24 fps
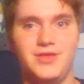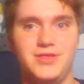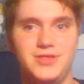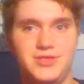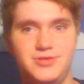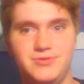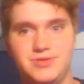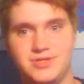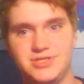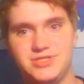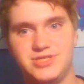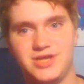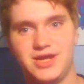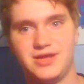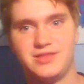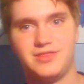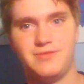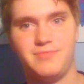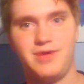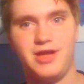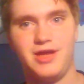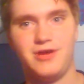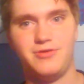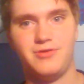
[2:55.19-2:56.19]
You can check
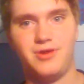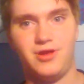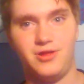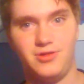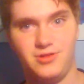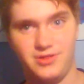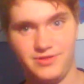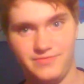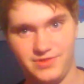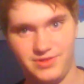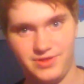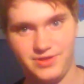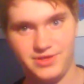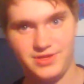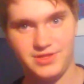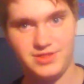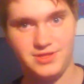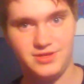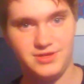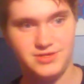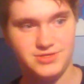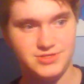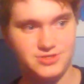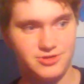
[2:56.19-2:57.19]
them out. I'll leave a link in
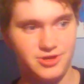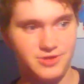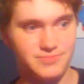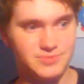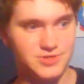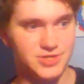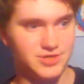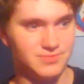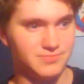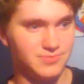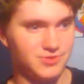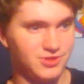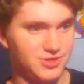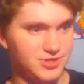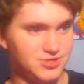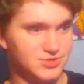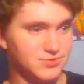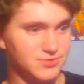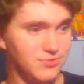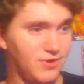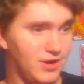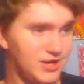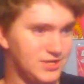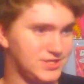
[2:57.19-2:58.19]
the description. Please
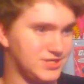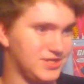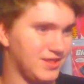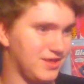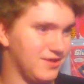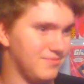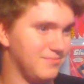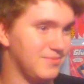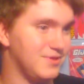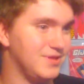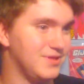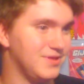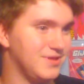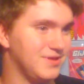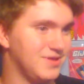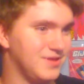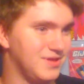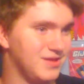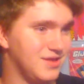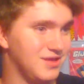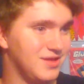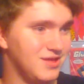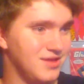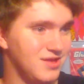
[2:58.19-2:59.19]
watch them.
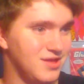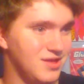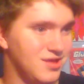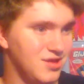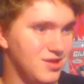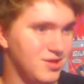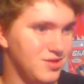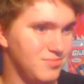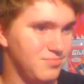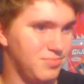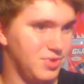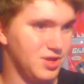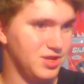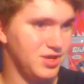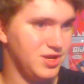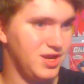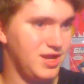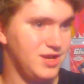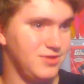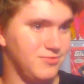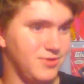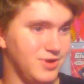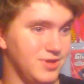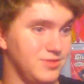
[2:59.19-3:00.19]
But
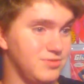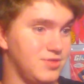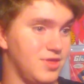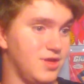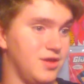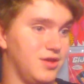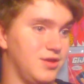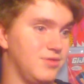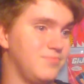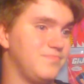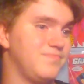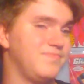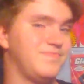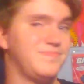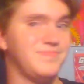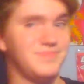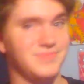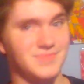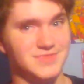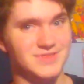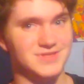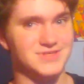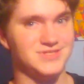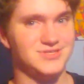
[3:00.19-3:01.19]
anyway, the
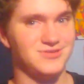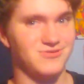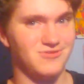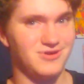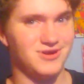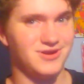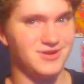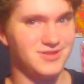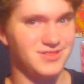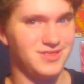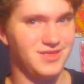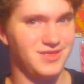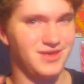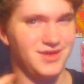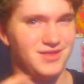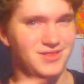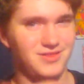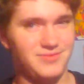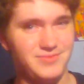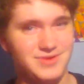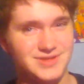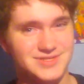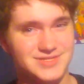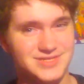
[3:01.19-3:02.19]

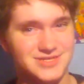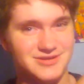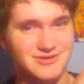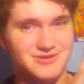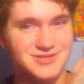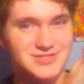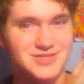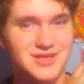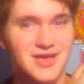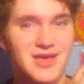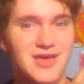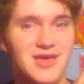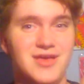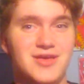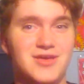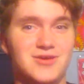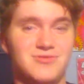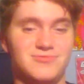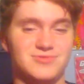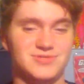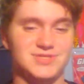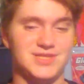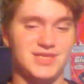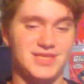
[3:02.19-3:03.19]
limited series,
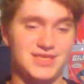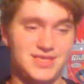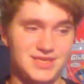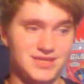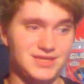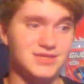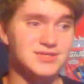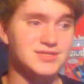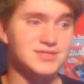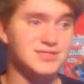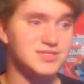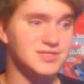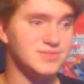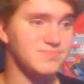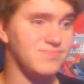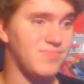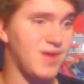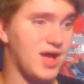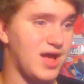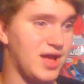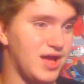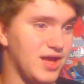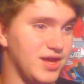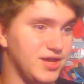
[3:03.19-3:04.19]
was inked
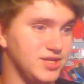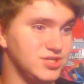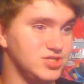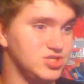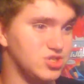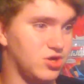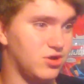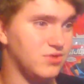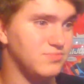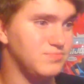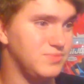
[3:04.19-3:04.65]
by John